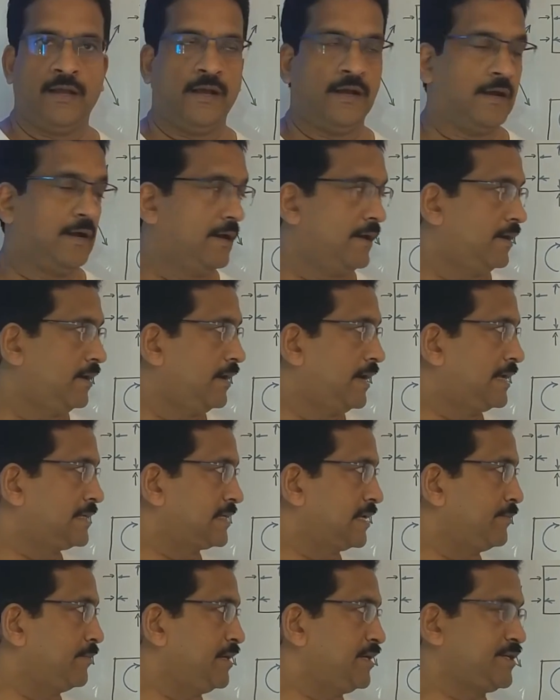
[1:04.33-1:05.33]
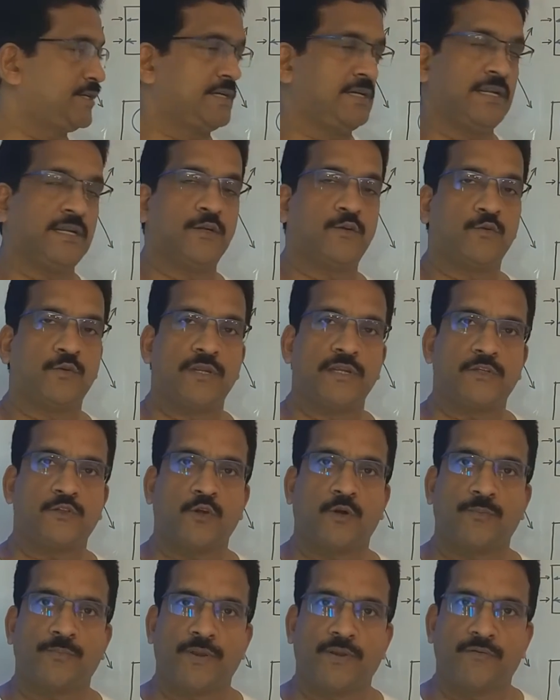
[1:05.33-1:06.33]
As I mentioned, in today's
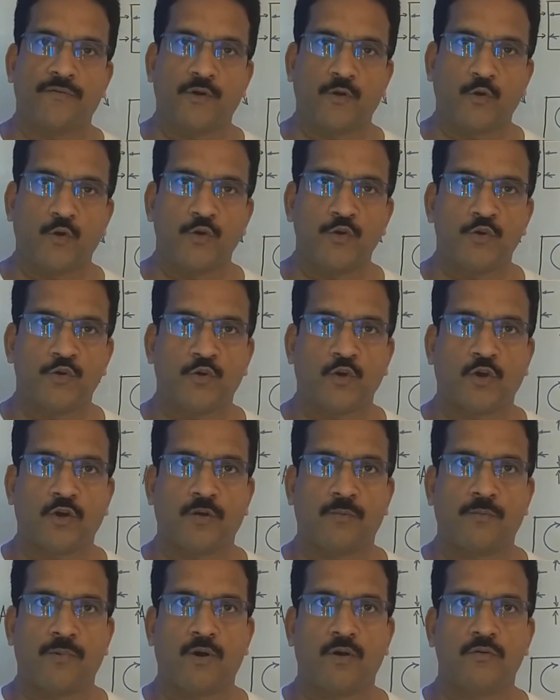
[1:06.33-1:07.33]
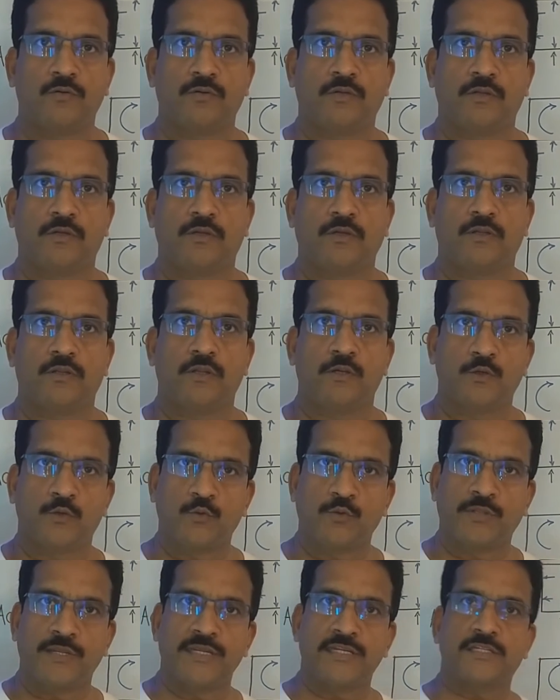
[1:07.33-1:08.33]
topic, we are going to talk about the
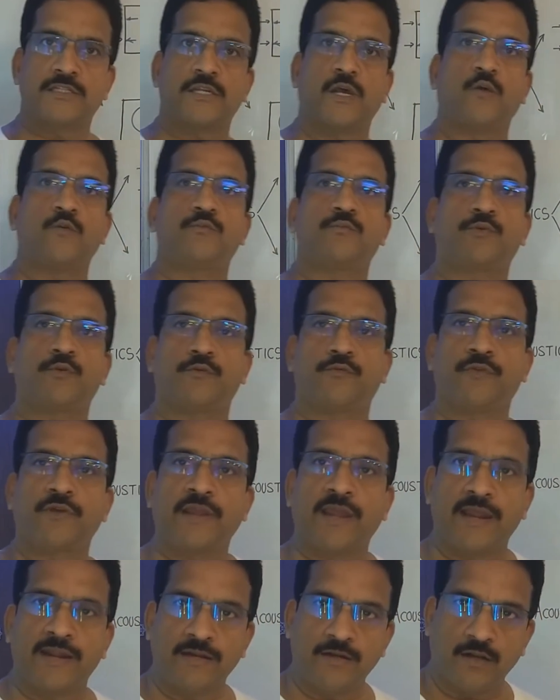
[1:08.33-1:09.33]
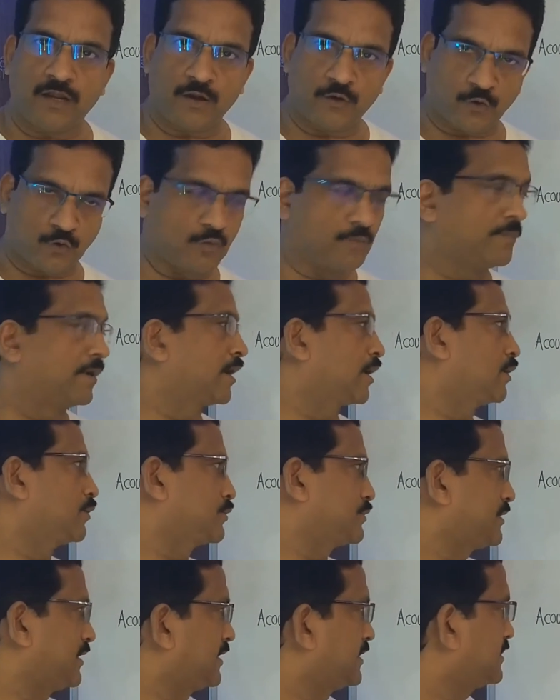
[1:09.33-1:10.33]
two things, soundproofing and room
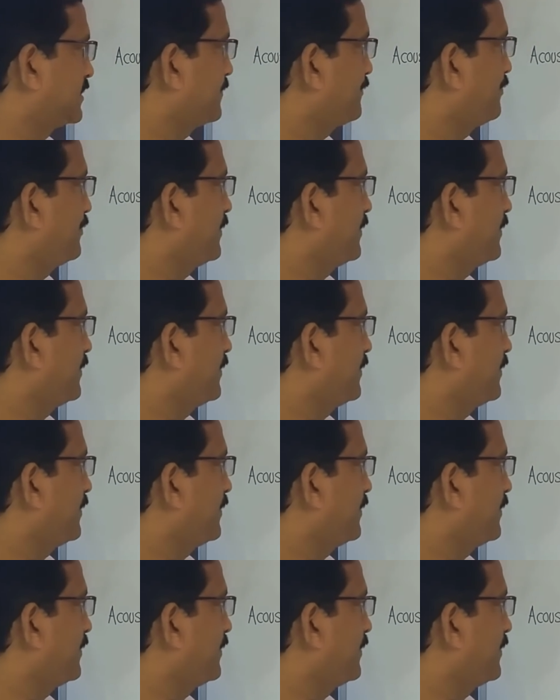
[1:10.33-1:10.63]
acoustics.